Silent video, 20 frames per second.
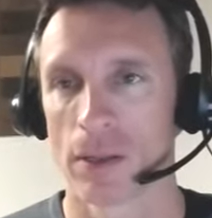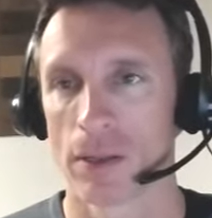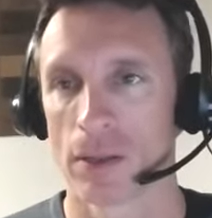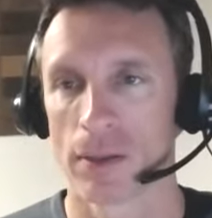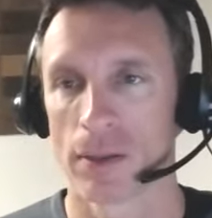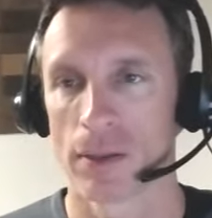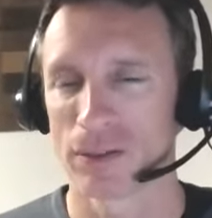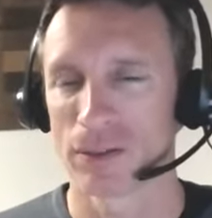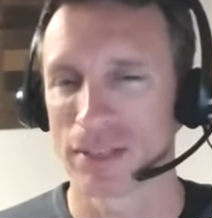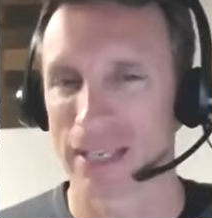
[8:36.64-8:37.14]

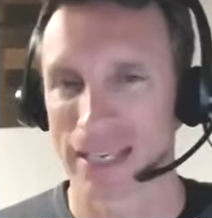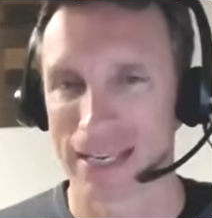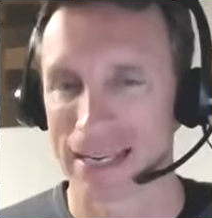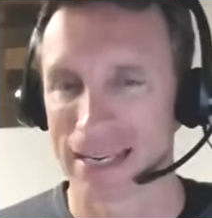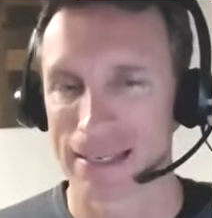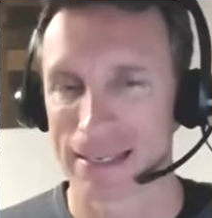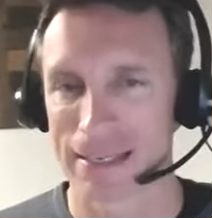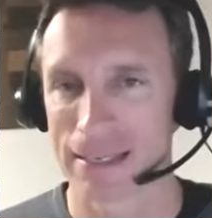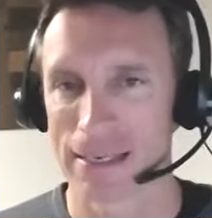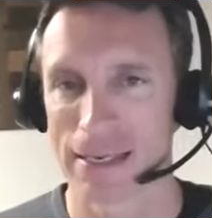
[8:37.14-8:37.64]
They don't take
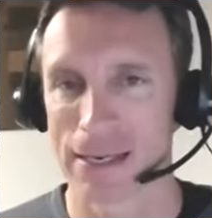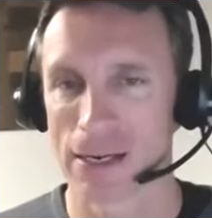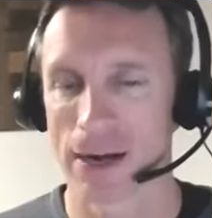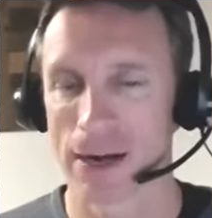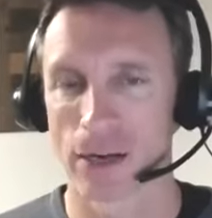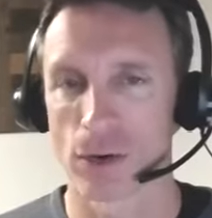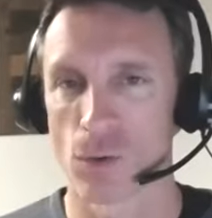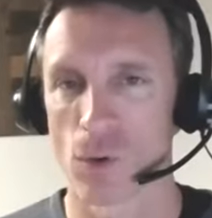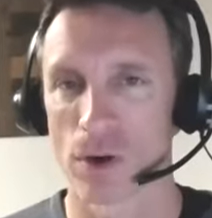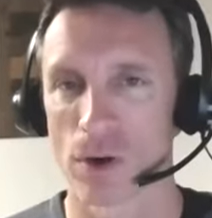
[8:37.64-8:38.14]

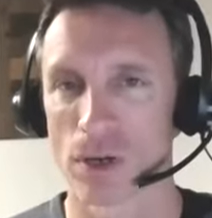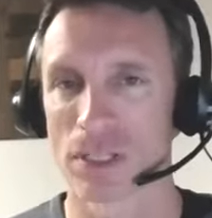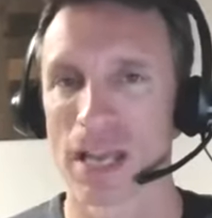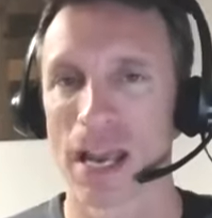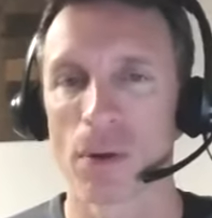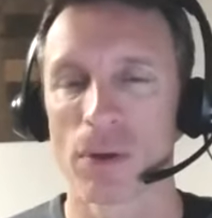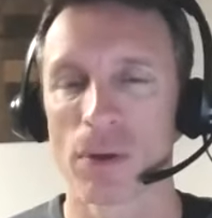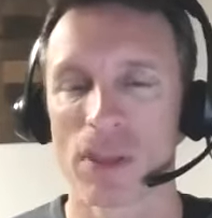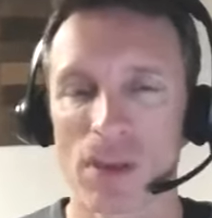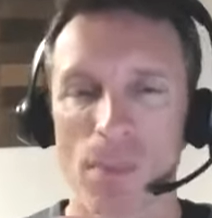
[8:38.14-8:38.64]
year-end quarters.
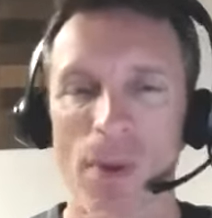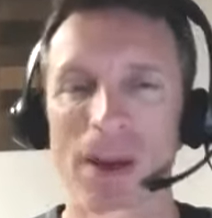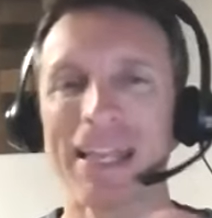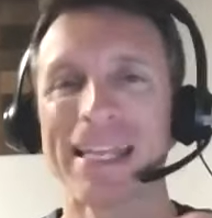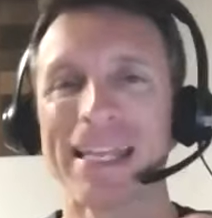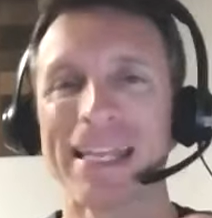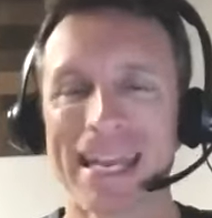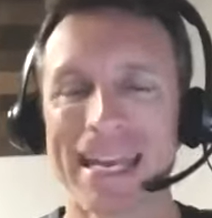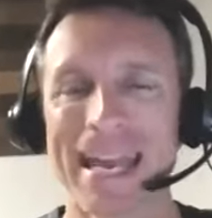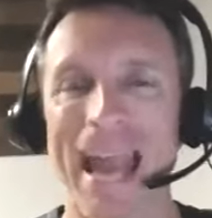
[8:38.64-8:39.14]
The money
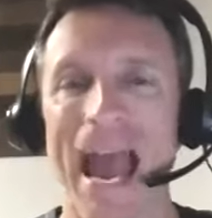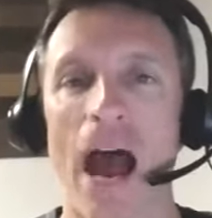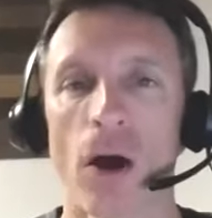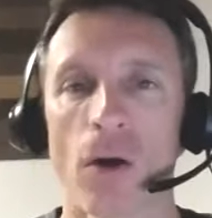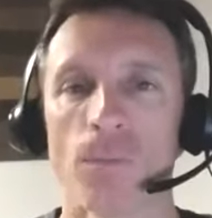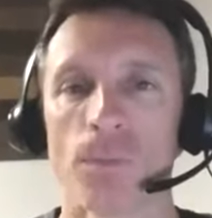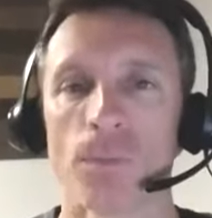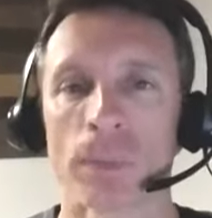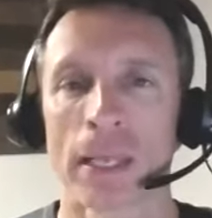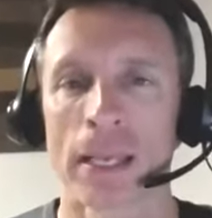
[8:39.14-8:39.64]
they take
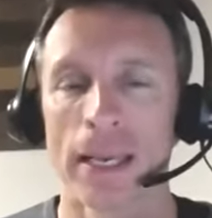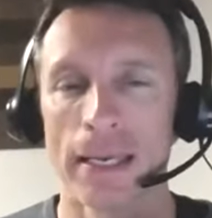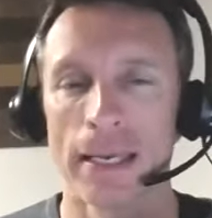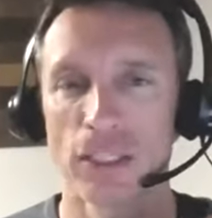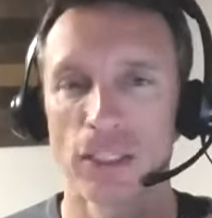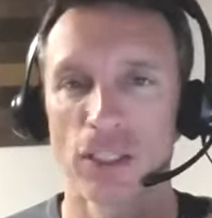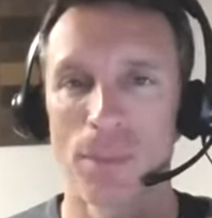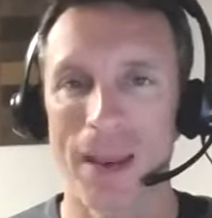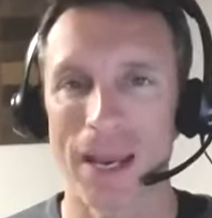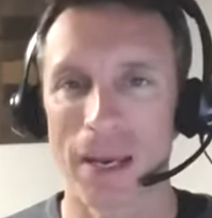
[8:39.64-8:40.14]
out is
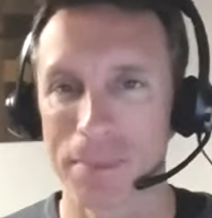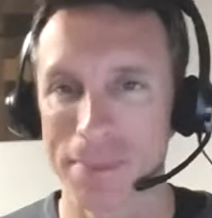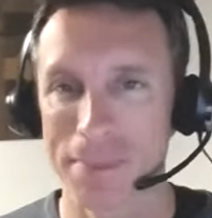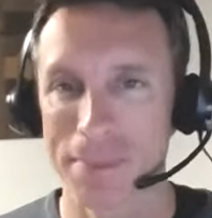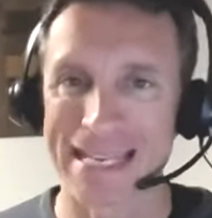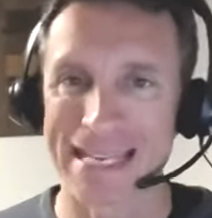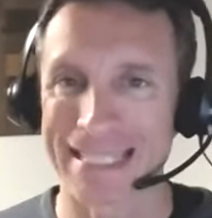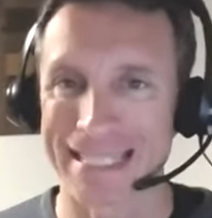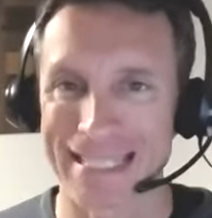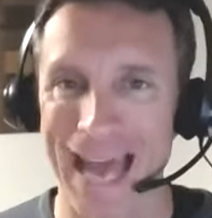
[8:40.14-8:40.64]
to pay a
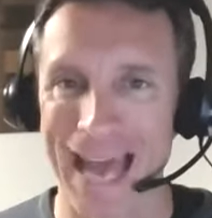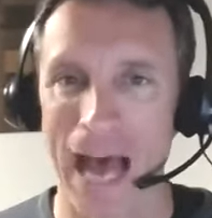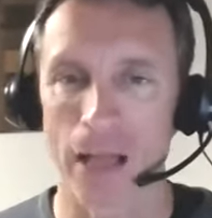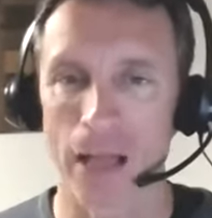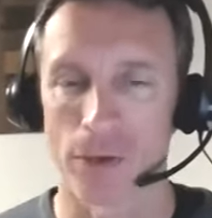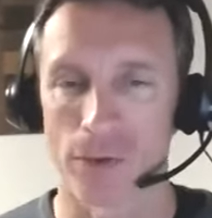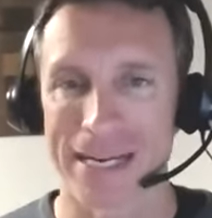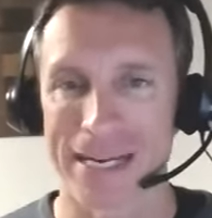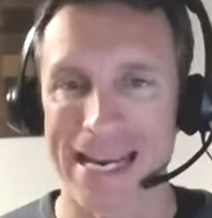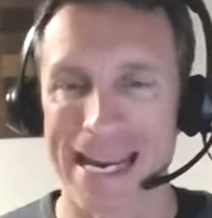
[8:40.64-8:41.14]
meek
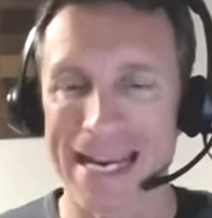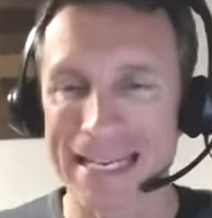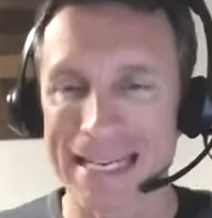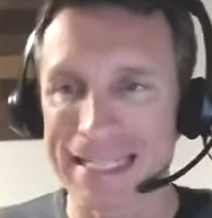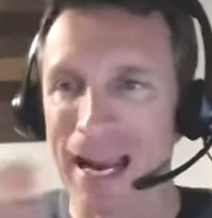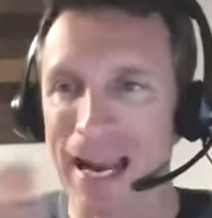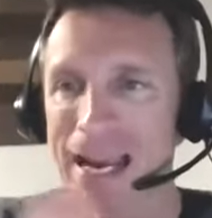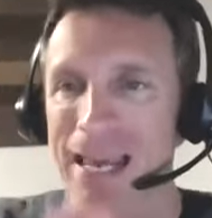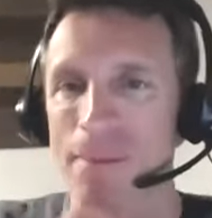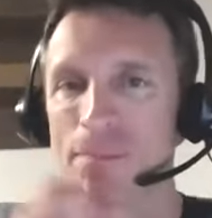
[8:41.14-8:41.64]
salary. It is
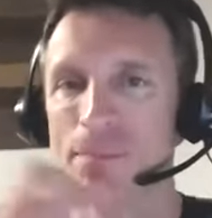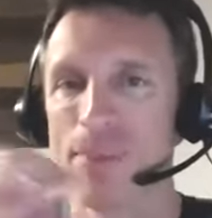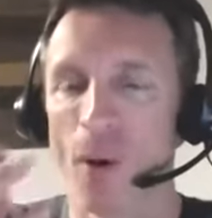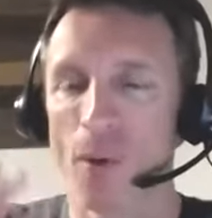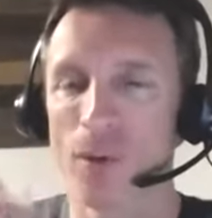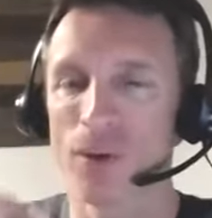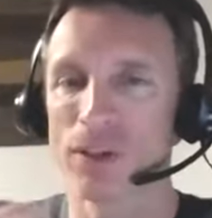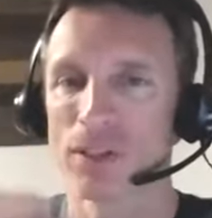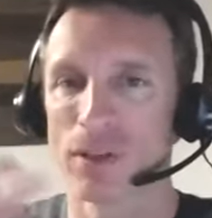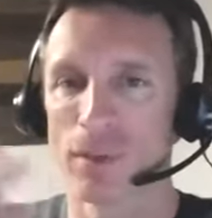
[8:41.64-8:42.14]
not a
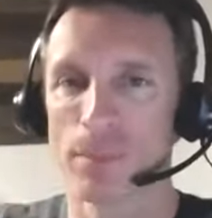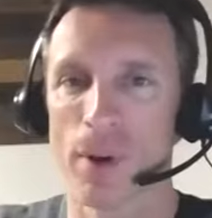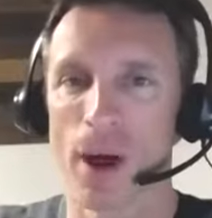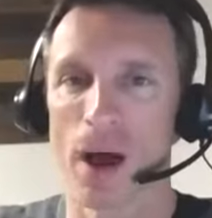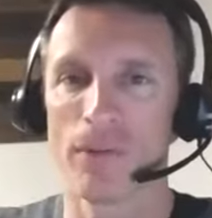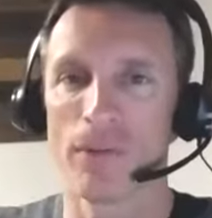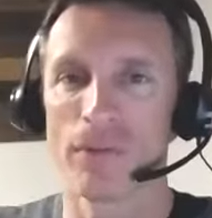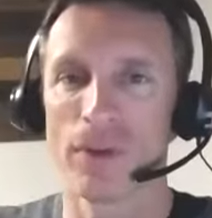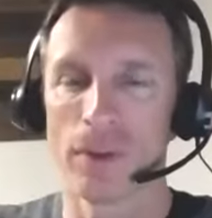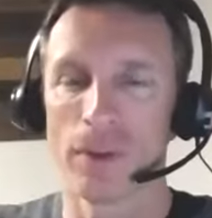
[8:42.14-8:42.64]
bonus
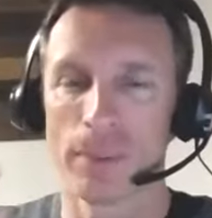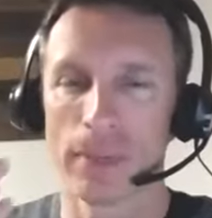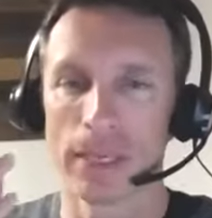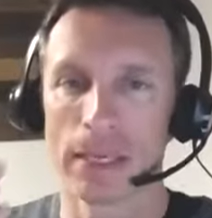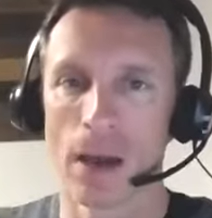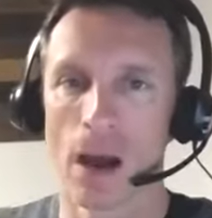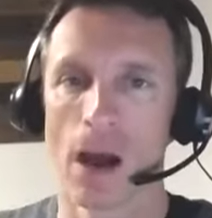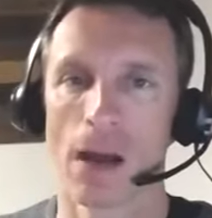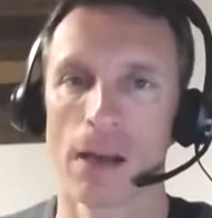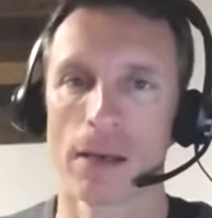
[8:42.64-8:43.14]
above and
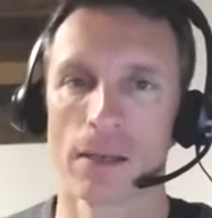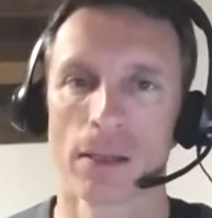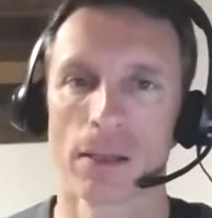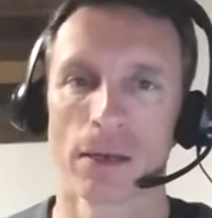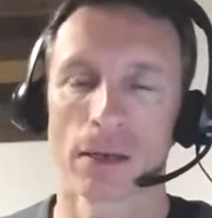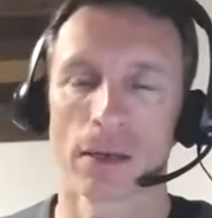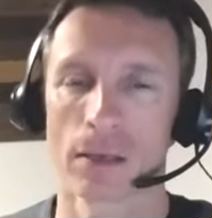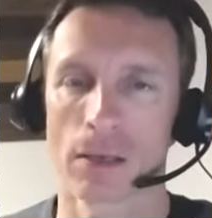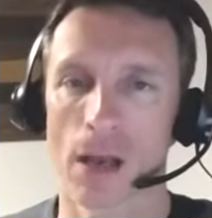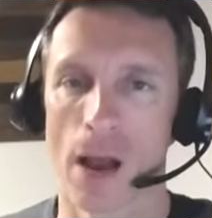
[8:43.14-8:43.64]
beyond
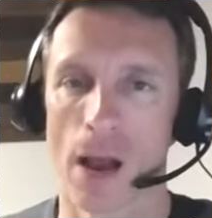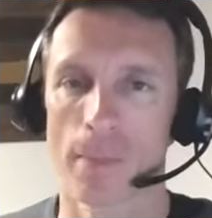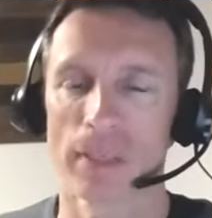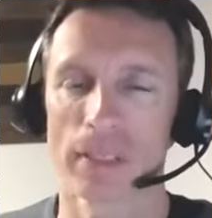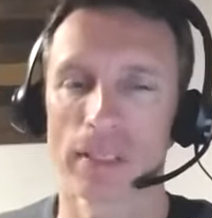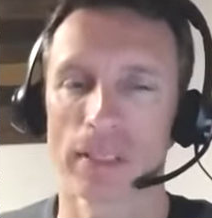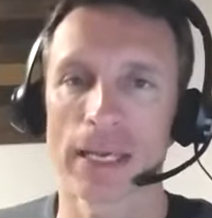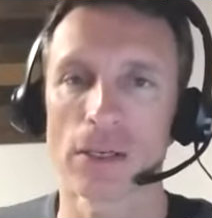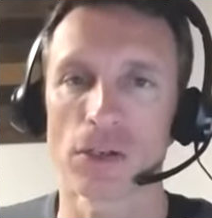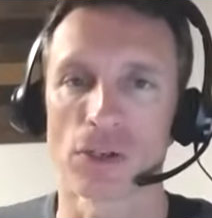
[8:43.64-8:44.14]
their
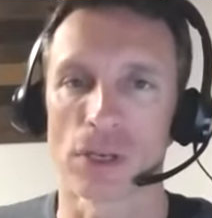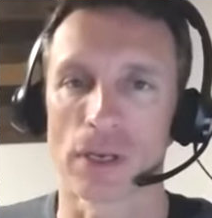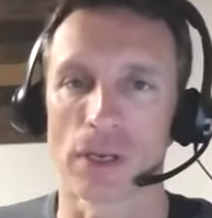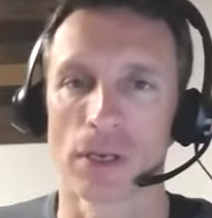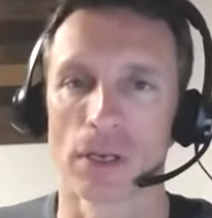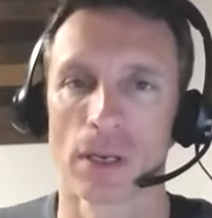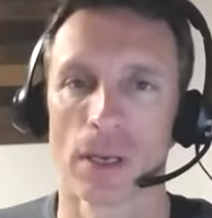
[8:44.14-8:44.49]
compensation.